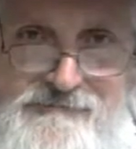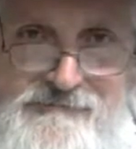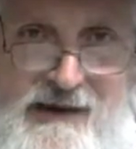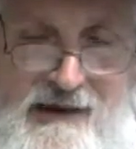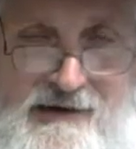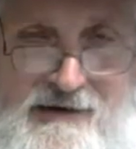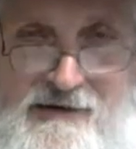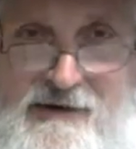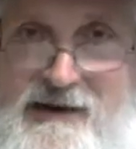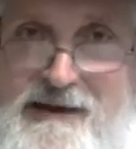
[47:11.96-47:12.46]

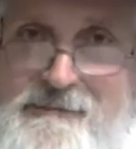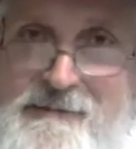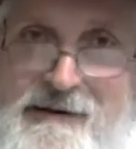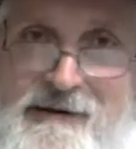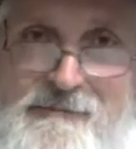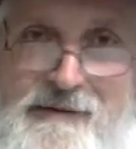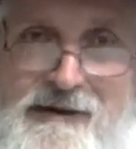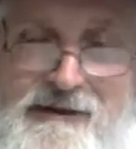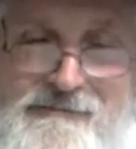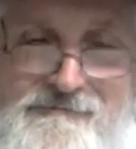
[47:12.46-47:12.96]
of creepy
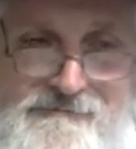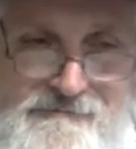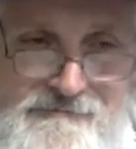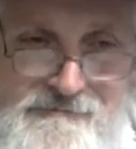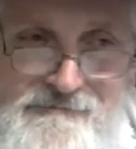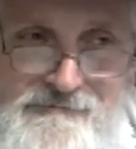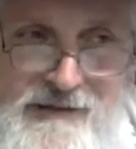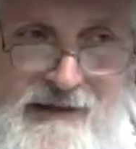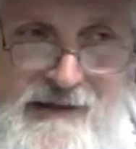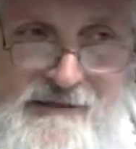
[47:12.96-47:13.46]
to me.
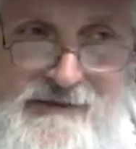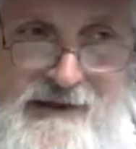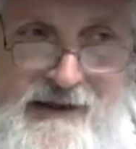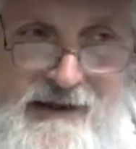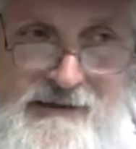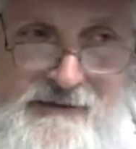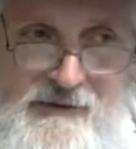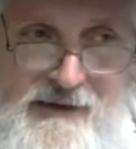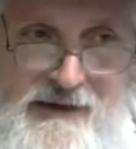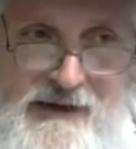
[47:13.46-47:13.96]
Like I said,
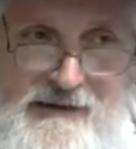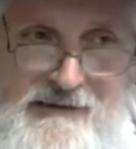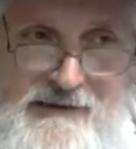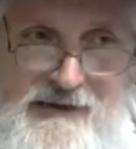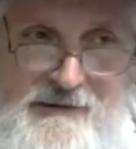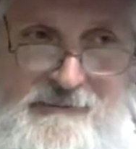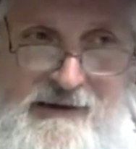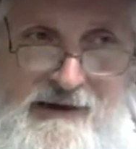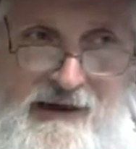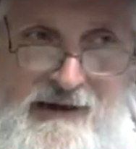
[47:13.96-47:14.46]
I don't hate
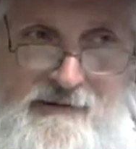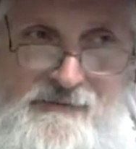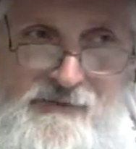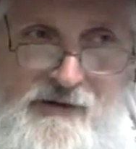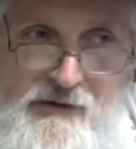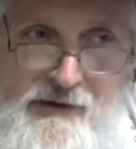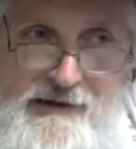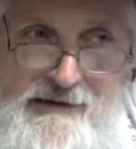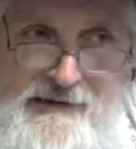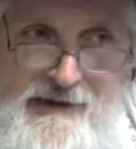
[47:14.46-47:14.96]
them and I
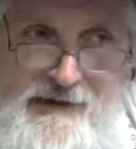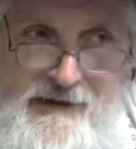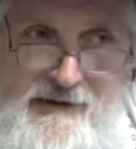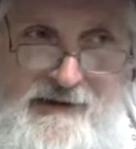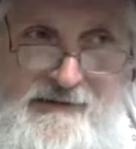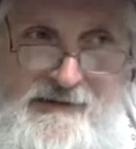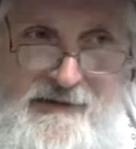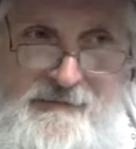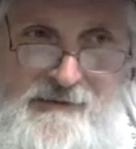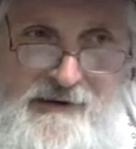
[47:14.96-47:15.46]
avoid
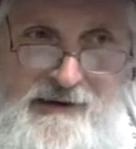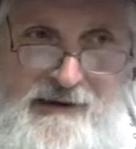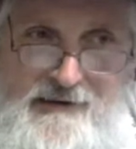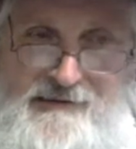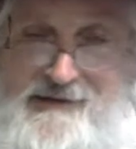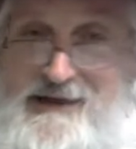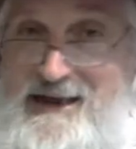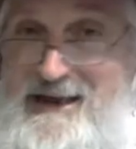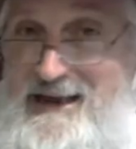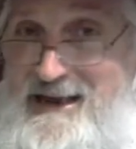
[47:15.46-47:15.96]
killing them
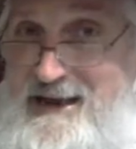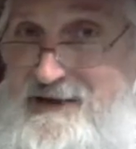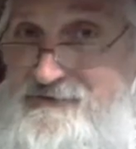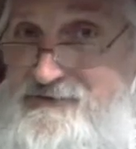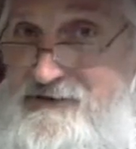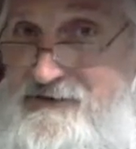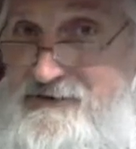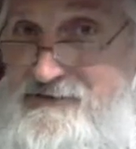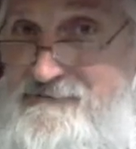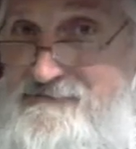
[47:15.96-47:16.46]
unless I have
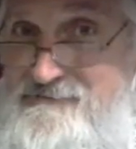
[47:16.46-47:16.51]
to.